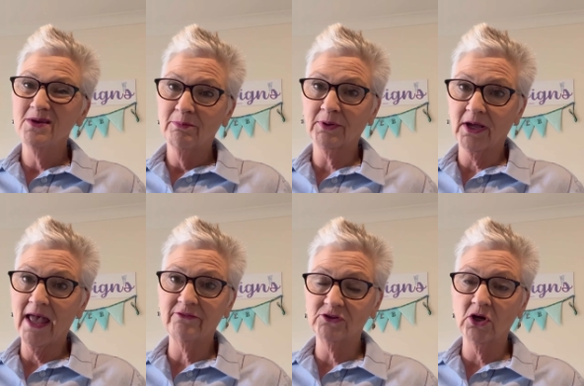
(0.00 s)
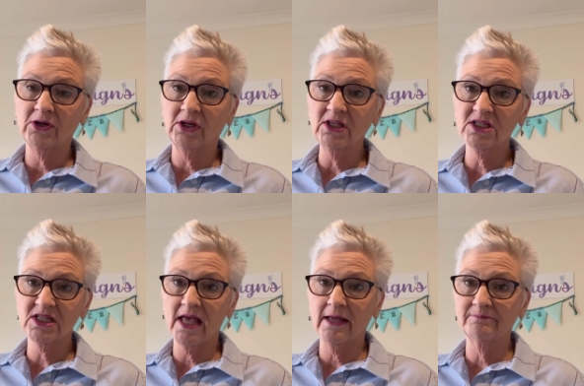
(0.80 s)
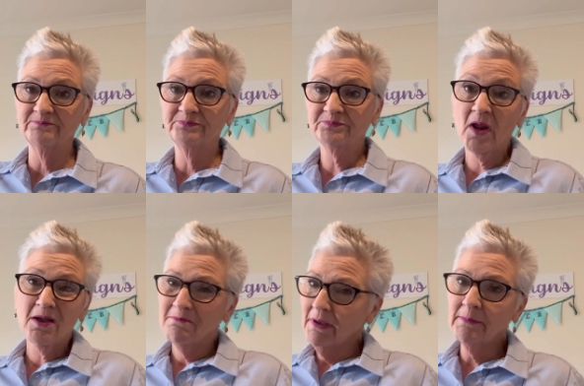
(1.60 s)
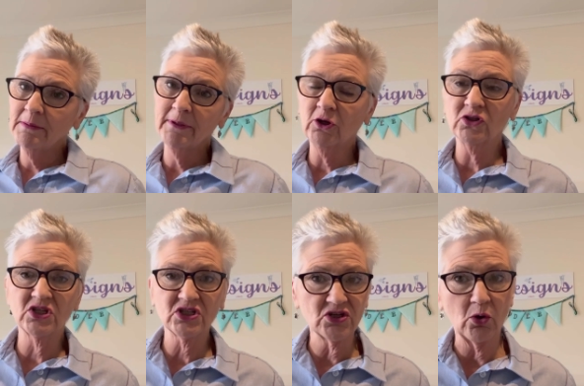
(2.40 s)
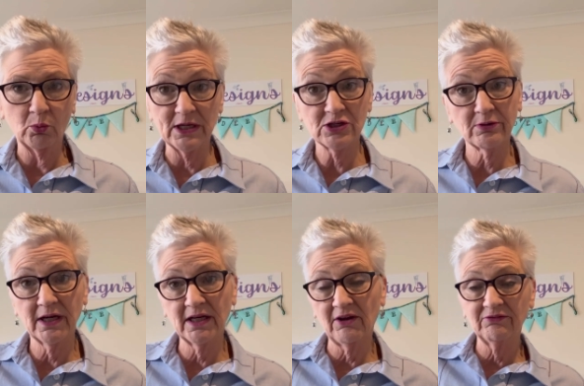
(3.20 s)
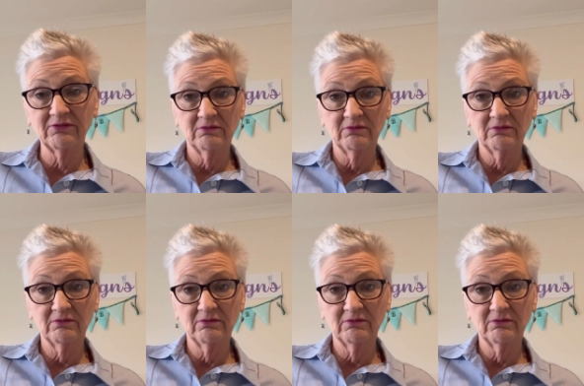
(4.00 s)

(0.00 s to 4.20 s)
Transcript: But I have noticed that maybe because it's not wintry enough